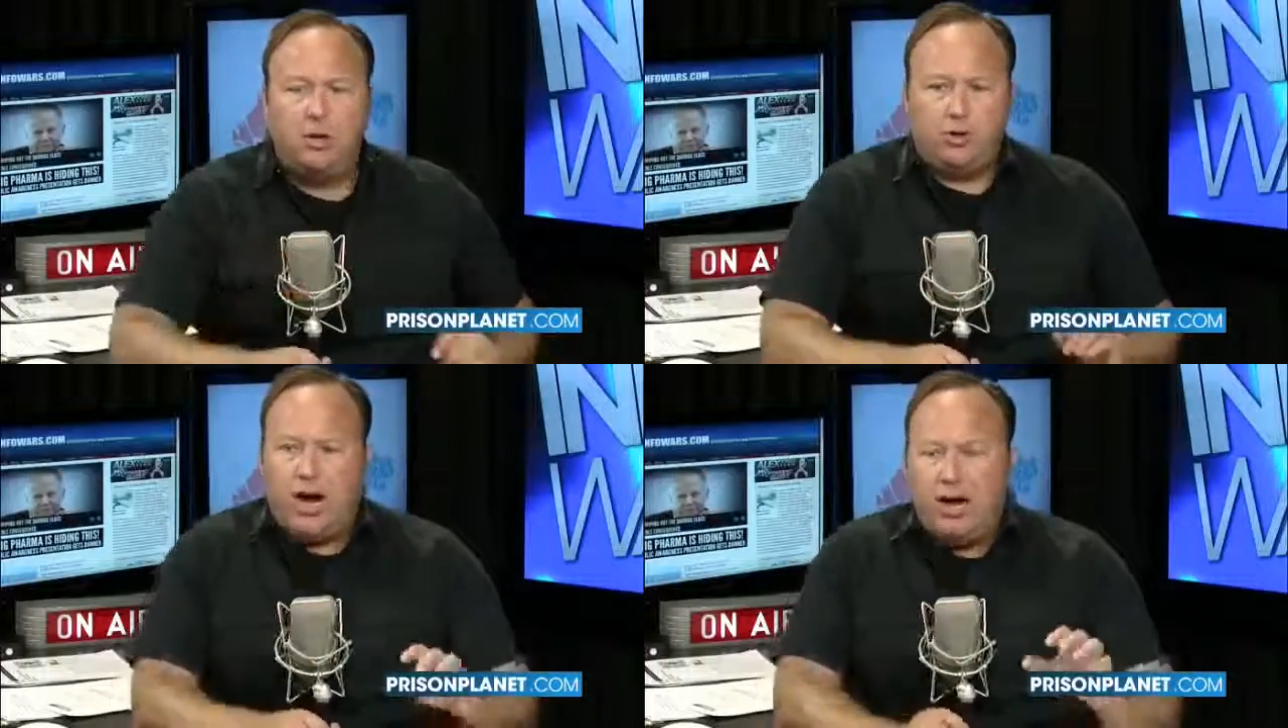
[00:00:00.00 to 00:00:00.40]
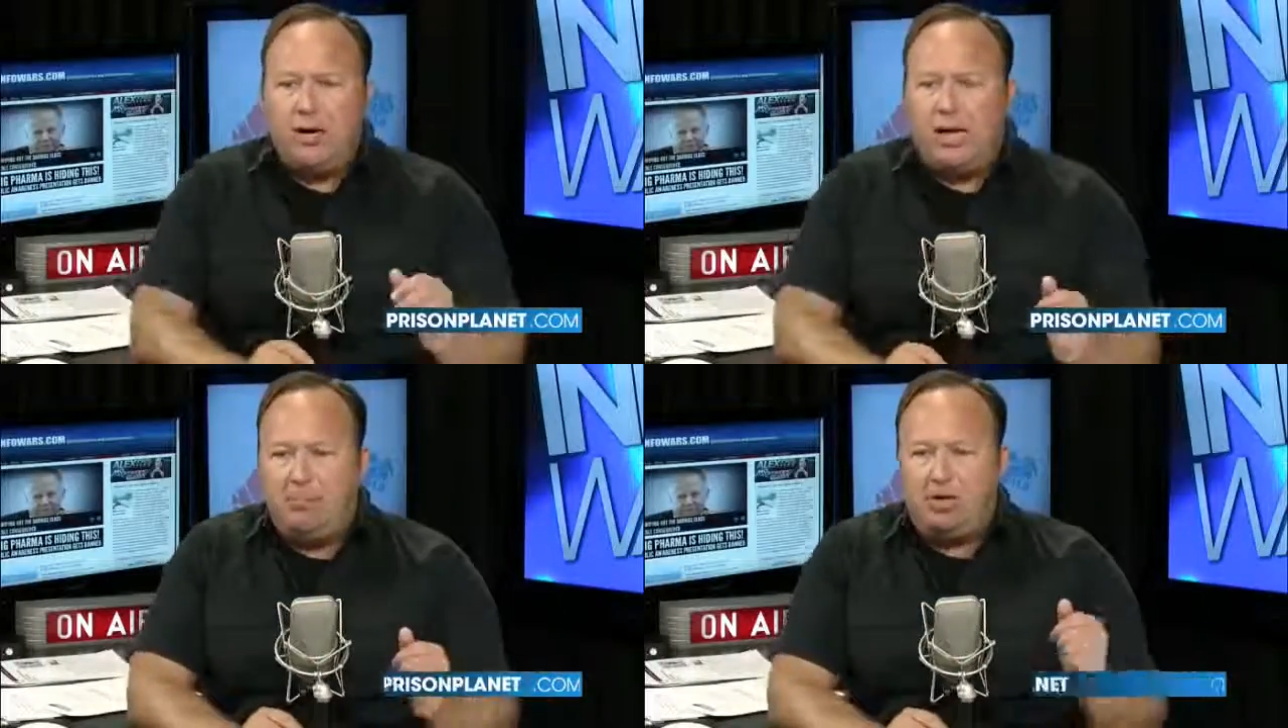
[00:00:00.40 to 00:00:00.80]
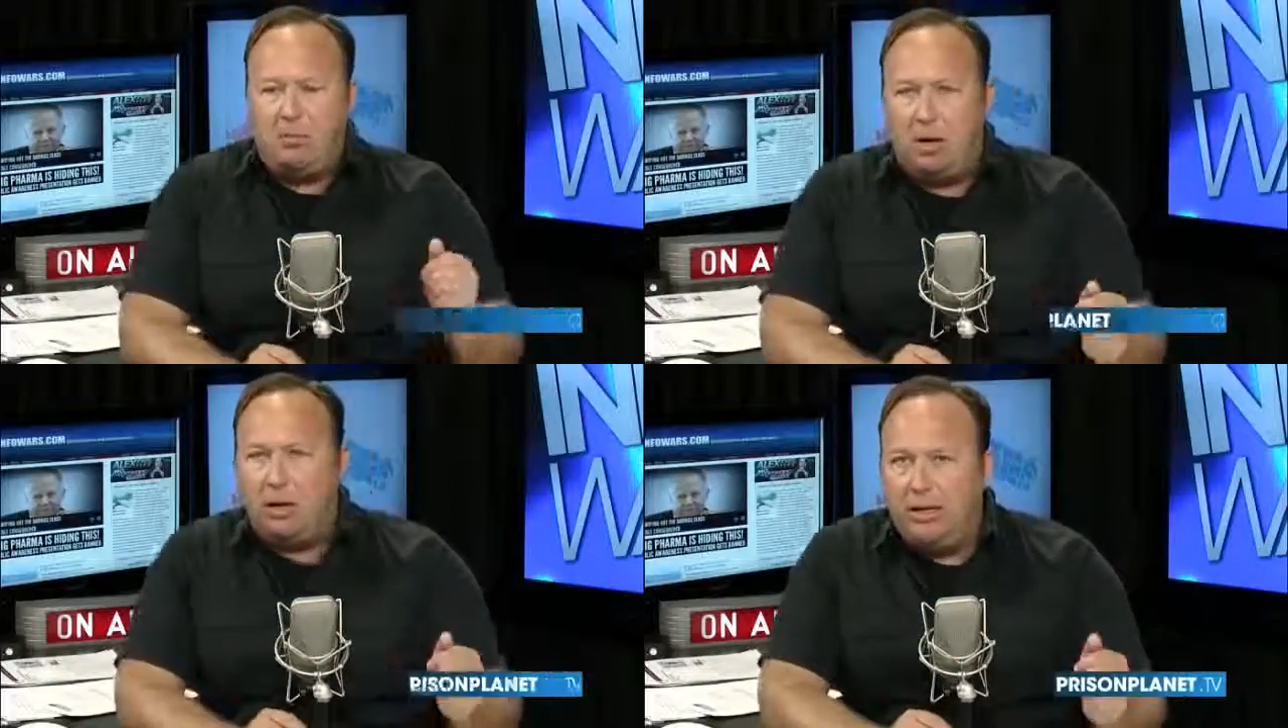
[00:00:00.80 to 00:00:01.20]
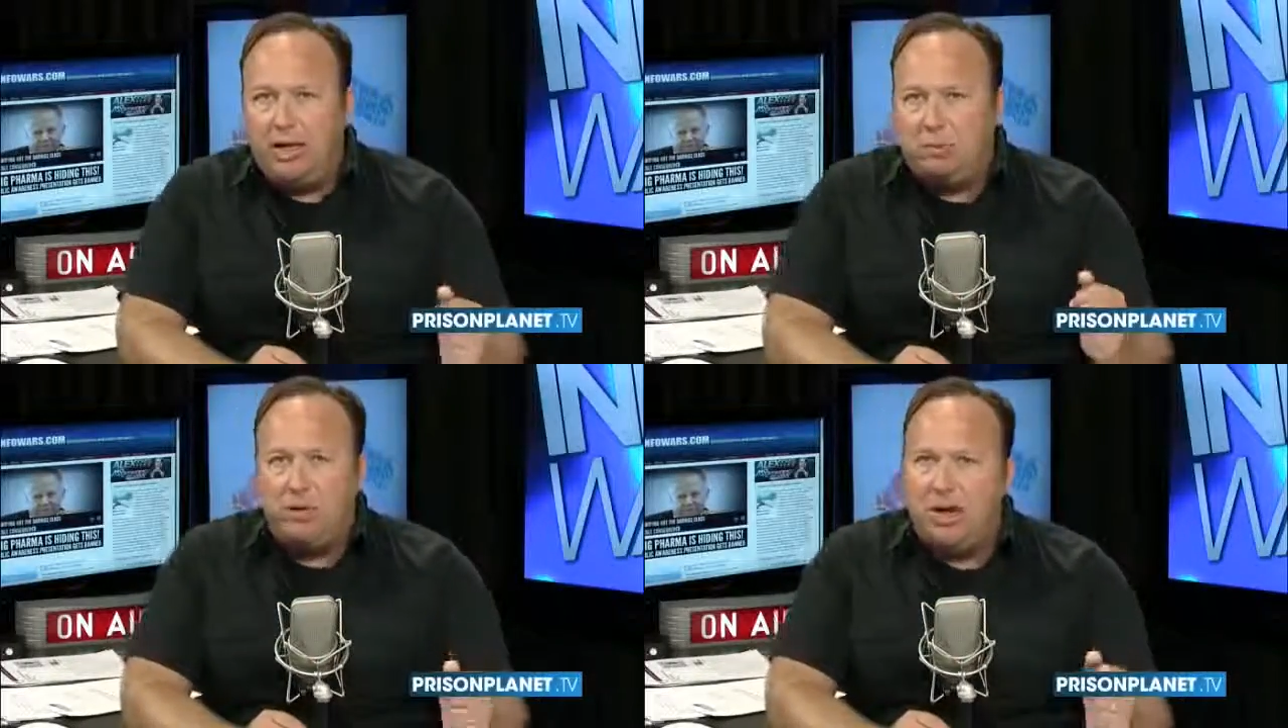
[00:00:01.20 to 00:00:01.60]
China keeps them on a
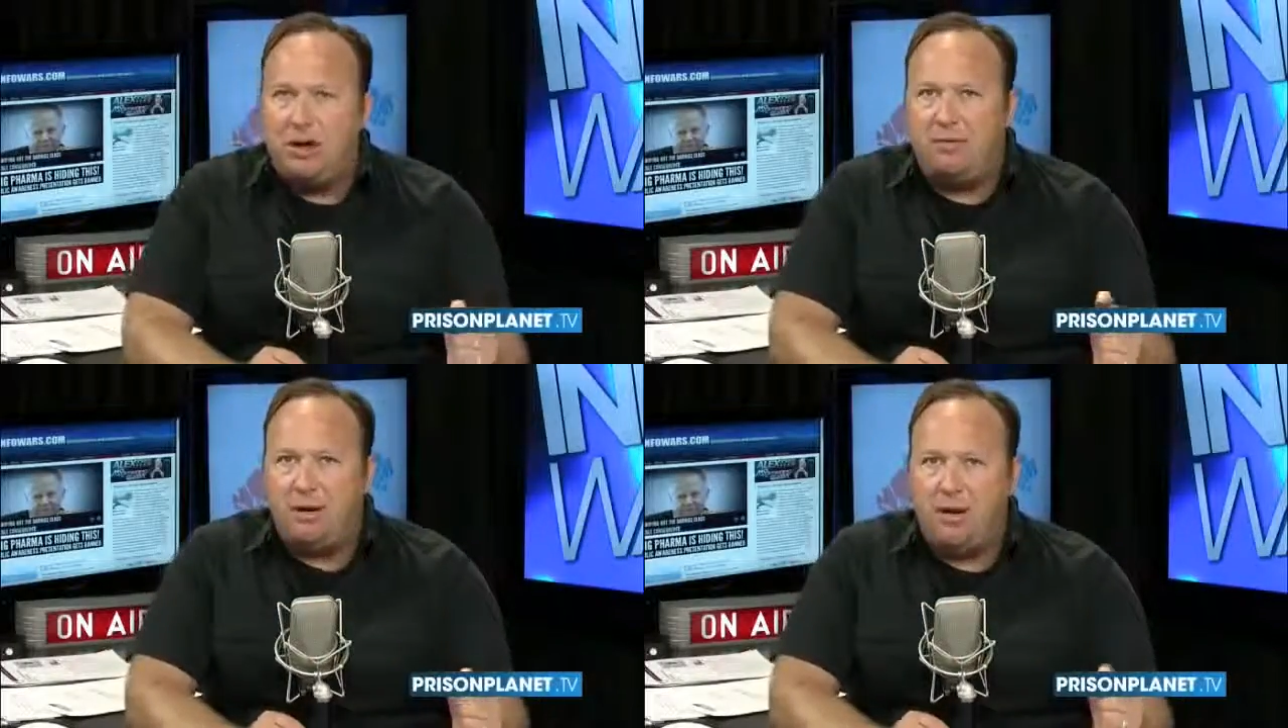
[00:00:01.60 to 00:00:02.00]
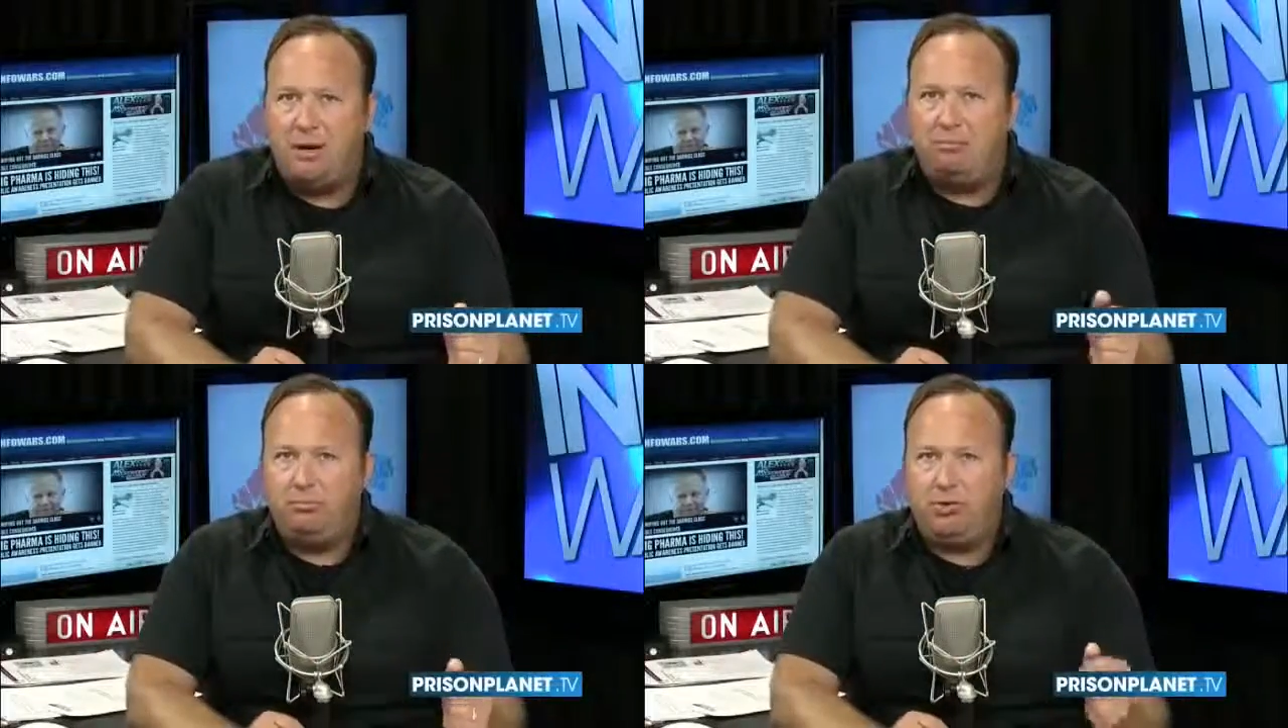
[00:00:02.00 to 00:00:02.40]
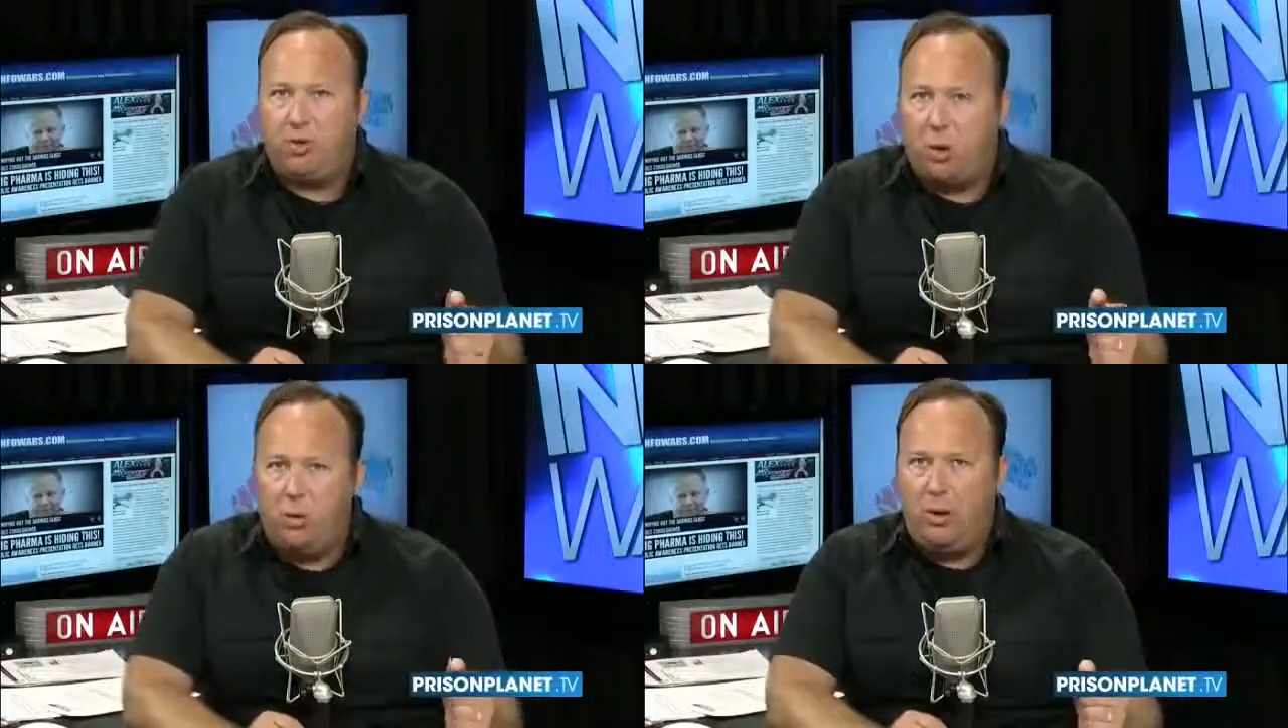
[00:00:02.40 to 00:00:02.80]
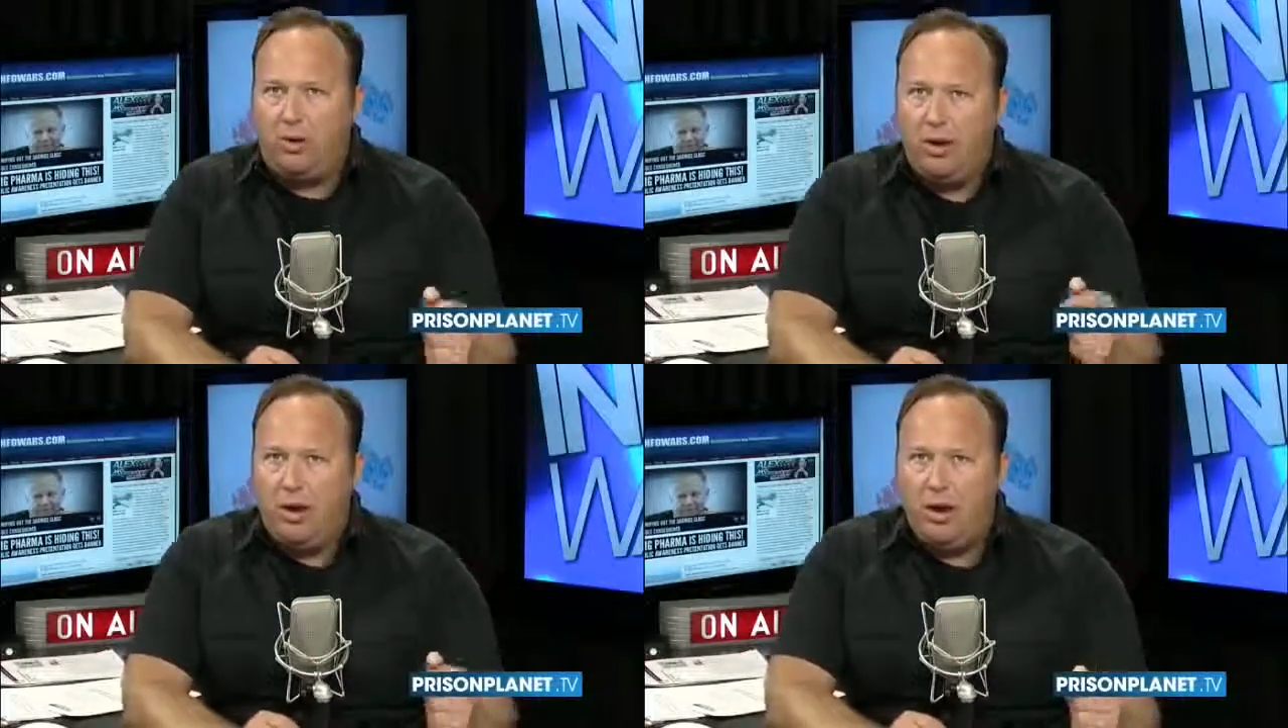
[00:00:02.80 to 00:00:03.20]
leash, but not a very short
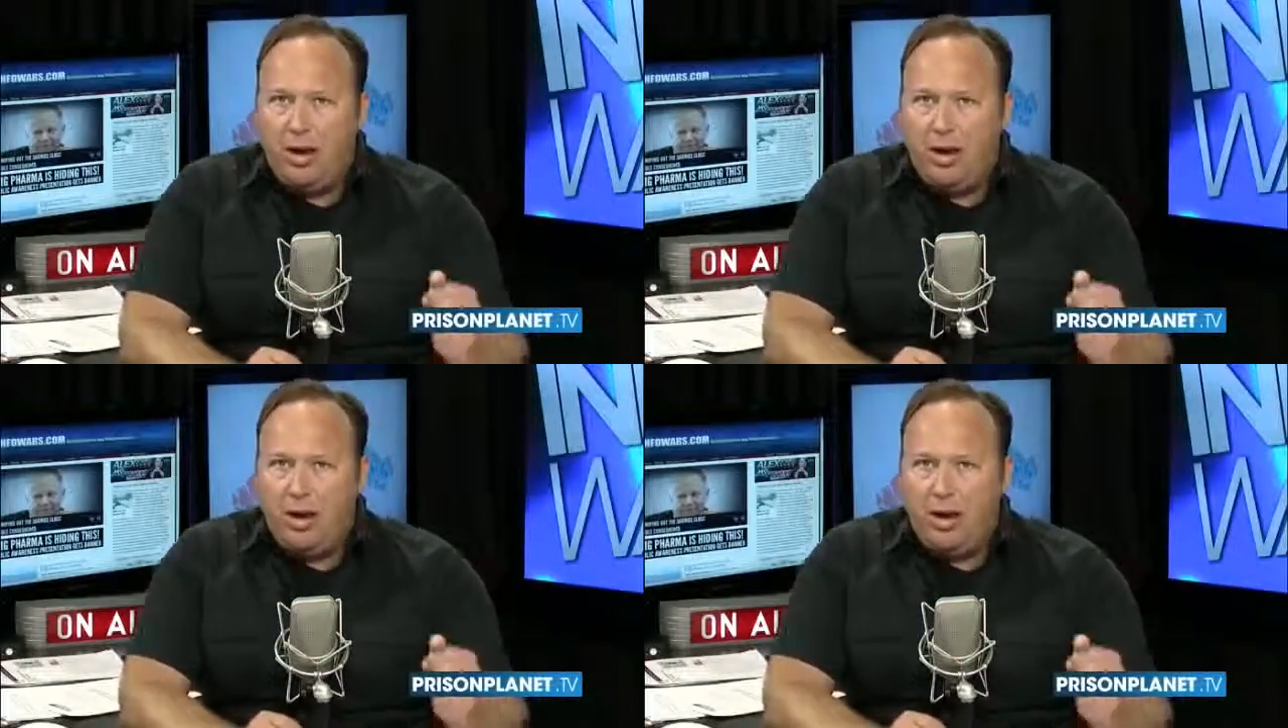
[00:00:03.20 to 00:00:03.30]
one.